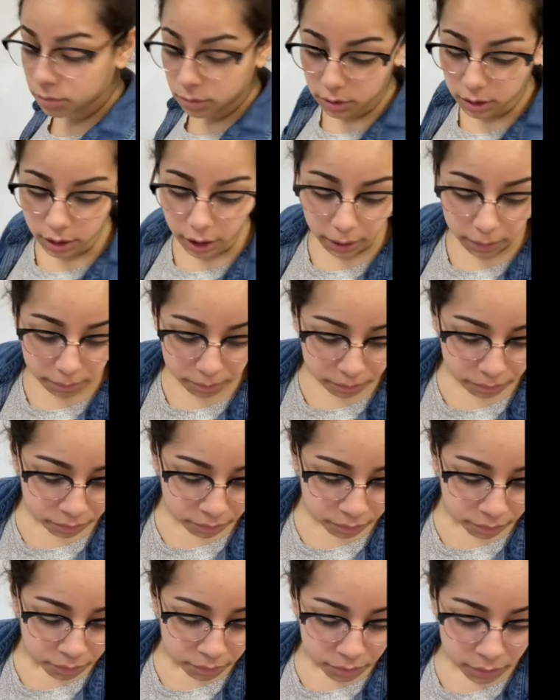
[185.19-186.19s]
Okay?
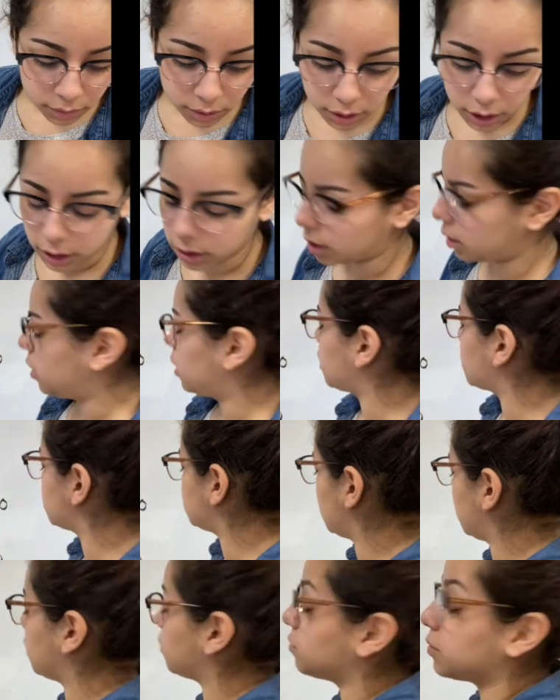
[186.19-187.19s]
And then I guess
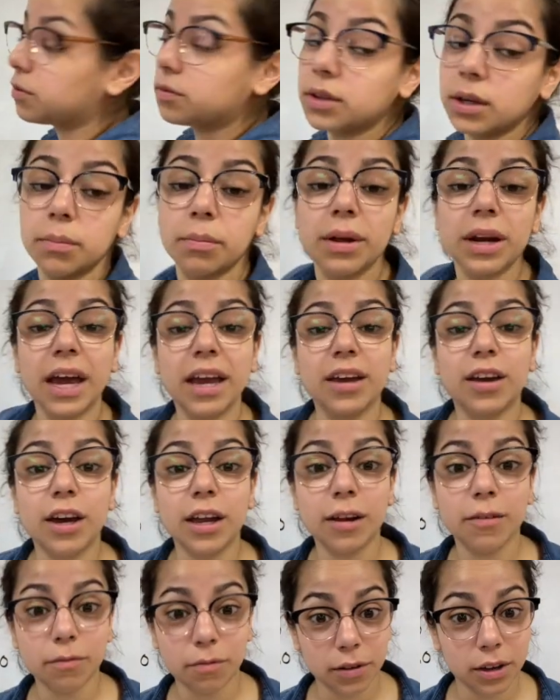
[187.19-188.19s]
they had 50, but I
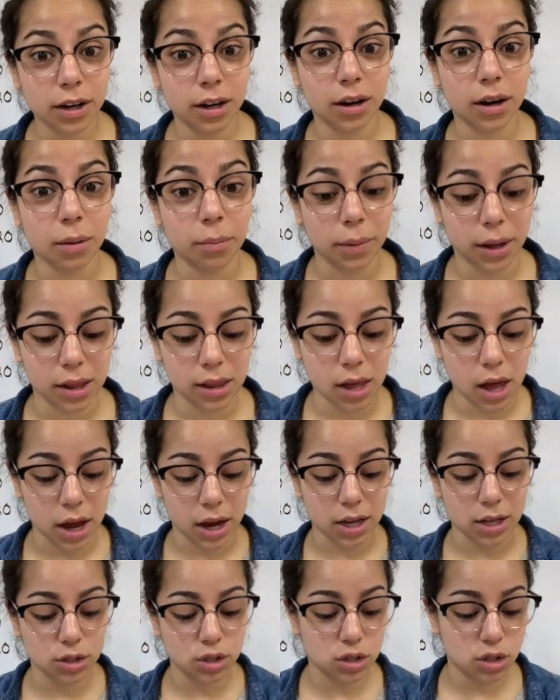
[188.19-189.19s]
couldn't fit it on my
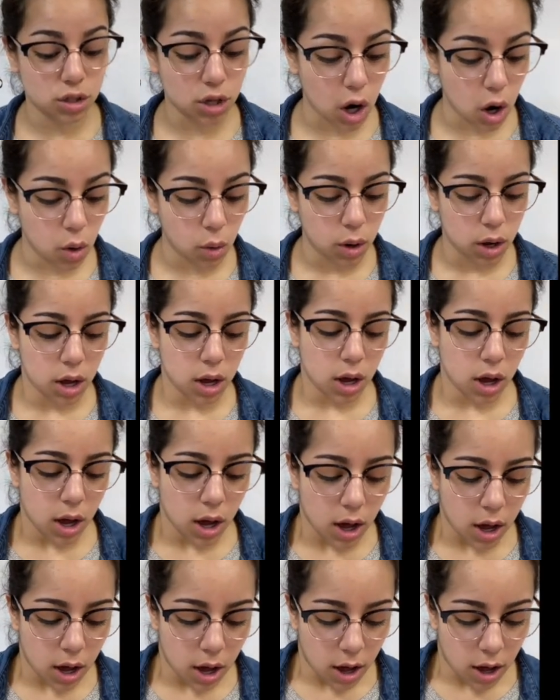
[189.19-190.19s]
line. So
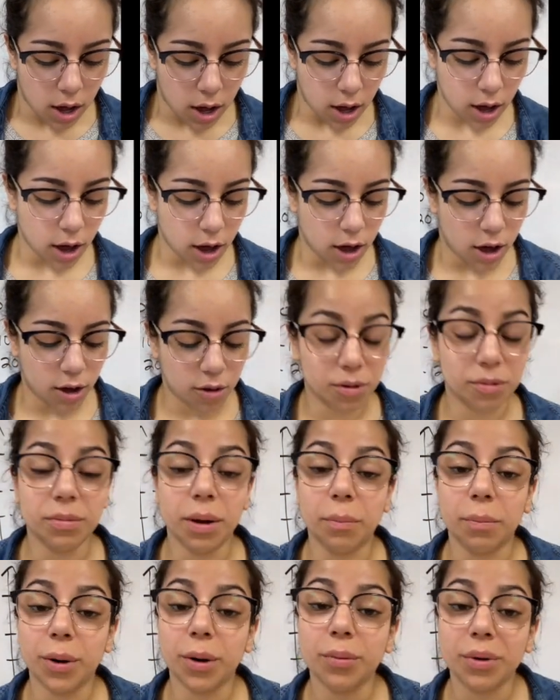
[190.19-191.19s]

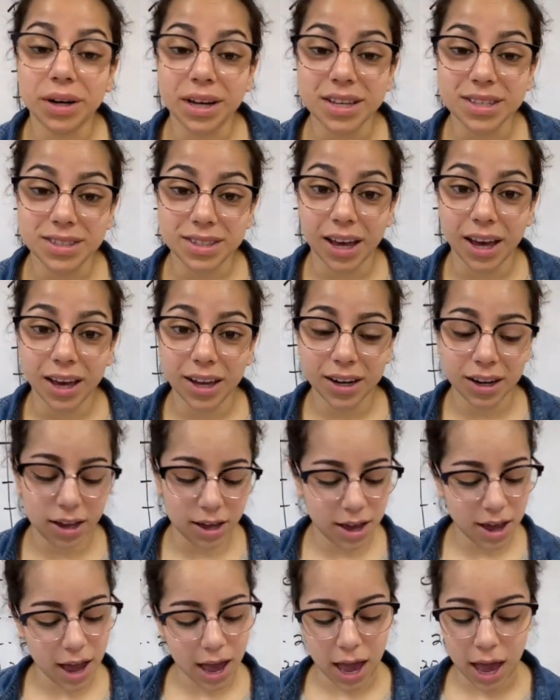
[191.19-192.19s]
remember what I said?
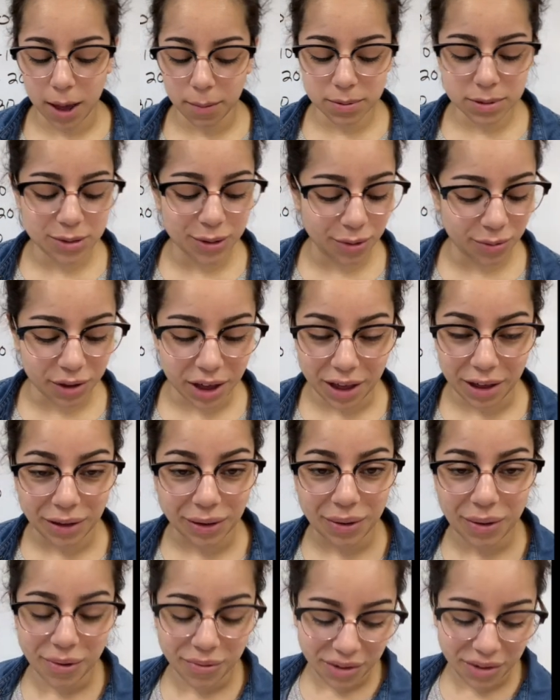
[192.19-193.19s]
Absolute value of